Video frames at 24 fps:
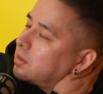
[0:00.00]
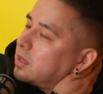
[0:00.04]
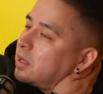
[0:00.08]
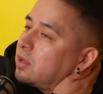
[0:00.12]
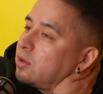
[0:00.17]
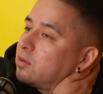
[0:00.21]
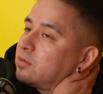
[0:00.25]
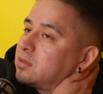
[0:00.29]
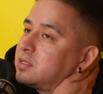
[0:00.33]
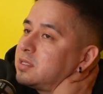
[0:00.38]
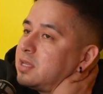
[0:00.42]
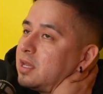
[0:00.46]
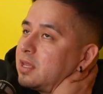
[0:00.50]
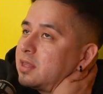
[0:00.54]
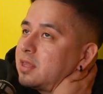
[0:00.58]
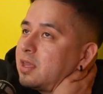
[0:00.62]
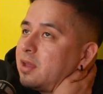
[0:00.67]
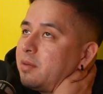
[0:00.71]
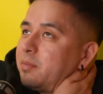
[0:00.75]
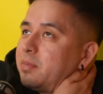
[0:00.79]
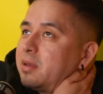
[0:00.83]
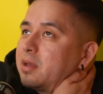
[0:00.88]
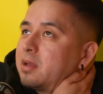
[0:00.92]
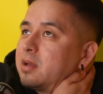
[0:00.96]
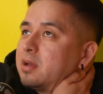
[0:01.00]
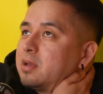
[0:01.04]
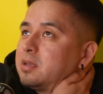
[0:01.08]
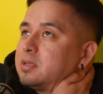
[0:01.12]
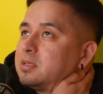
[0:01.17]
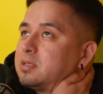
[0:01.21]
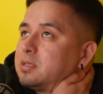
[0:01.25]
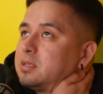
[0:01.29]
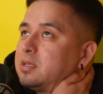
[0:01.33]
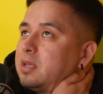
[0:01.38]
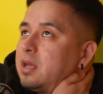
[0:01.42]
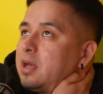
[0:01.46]
That you said that
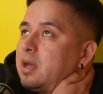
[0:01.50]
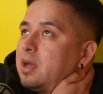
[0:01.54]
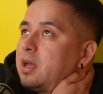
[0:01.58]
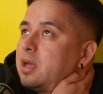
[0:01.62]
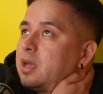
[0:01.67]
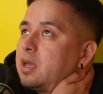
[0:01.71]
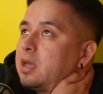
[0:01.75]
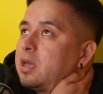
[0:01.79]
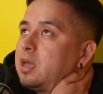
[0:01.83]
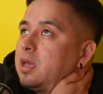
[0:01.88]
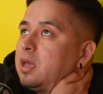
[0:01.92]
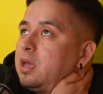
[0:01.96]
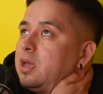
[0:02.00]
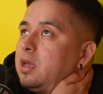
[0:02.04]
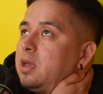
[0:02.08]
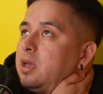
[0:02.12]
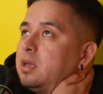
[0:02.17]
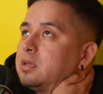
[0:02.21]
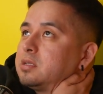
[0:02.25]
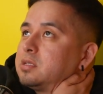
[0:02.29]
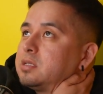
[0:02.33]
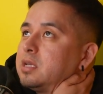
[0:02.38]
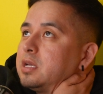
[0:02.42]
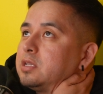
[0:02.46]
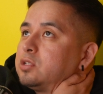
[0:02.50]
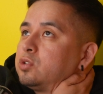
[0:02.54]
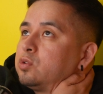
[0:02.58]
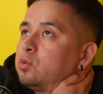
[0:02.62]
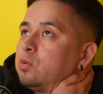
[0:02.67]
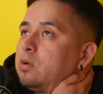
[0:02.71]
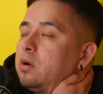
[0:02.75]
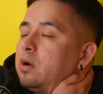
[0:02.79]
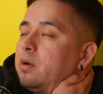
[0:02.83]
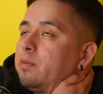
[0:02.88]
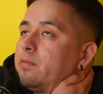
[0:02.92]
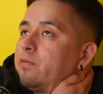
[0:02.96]
because that he set
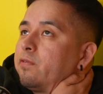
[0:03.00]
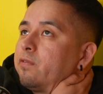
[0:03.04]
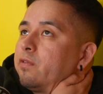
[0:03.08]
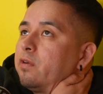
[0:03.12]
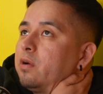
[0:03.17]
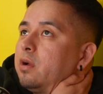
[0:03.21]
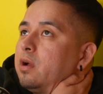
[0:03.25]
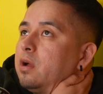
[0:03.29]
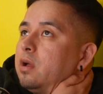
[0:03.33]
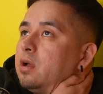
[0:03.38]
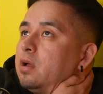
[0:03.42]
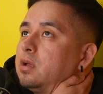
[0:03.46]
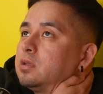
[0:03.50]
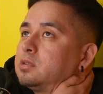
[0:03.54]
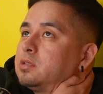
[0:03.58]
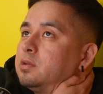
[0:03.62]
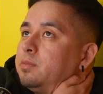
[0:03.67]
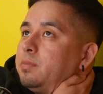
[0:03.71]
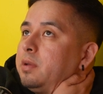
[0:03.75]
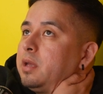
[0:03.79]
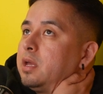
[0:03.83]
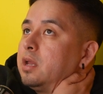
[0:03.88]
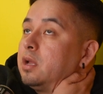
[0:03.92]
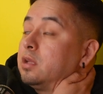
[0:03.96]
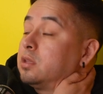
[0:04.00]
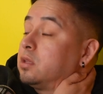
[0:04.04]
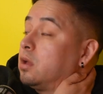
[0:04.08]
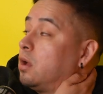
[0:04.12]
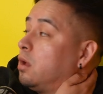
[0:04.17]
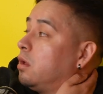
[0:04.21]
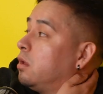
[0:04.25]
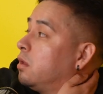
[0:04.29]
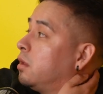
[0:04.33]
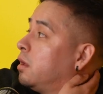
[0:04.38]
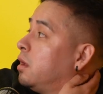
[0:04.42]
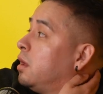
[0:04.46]
you up to be an
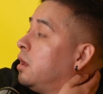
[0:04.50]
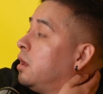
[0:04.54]
adult.